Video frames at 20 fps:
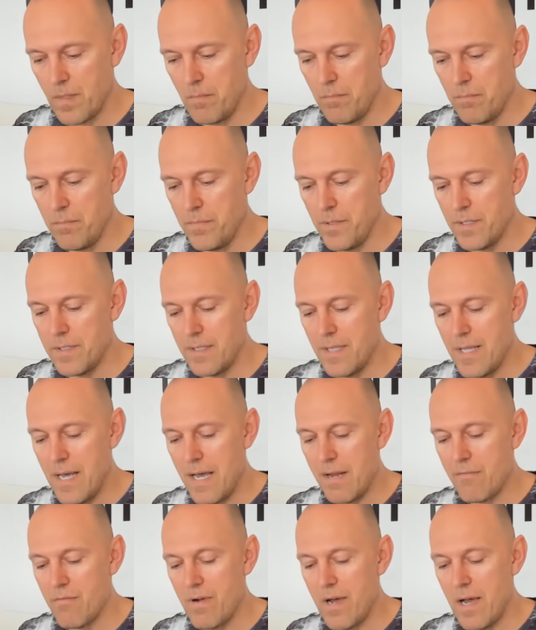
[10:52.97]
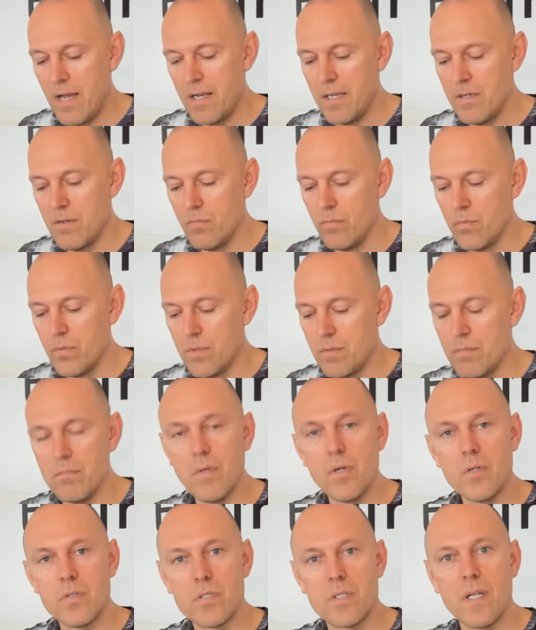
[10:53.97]
but that rally would
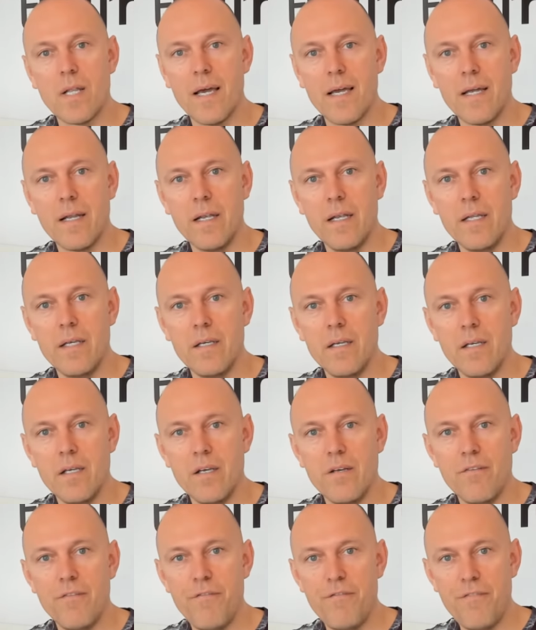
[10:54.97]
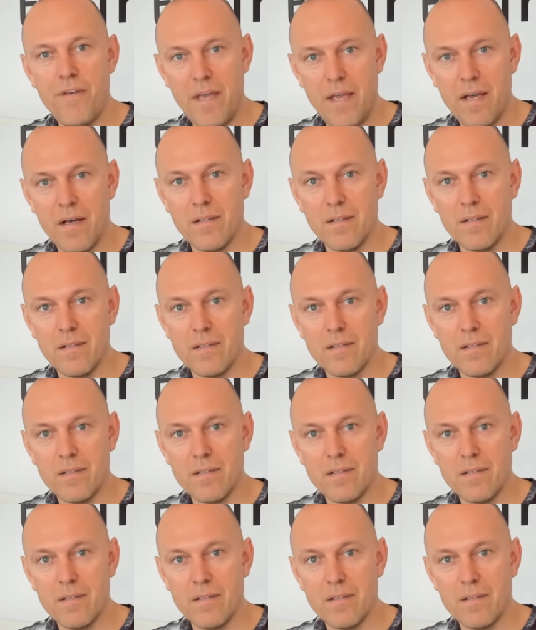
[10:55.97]
most likely fail.